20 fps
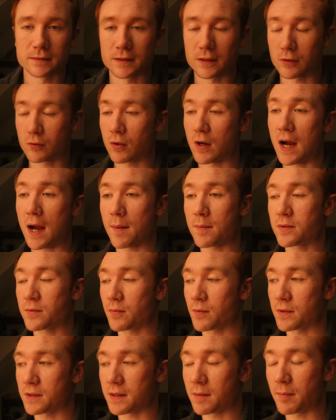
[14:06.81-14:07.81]
The crops
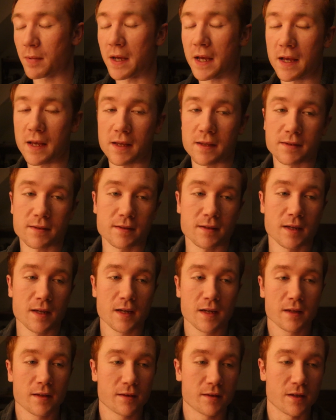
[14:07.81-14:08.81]
was the best.
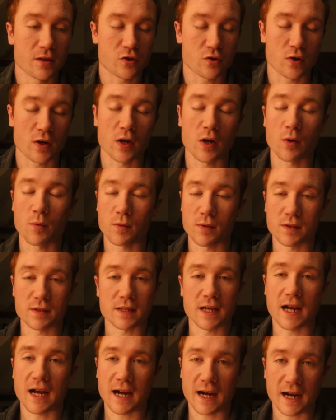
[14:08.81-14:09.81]
The trail was
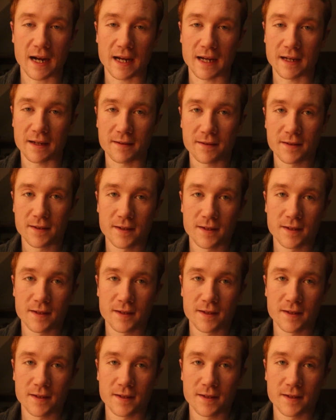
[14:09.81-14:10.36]
aight.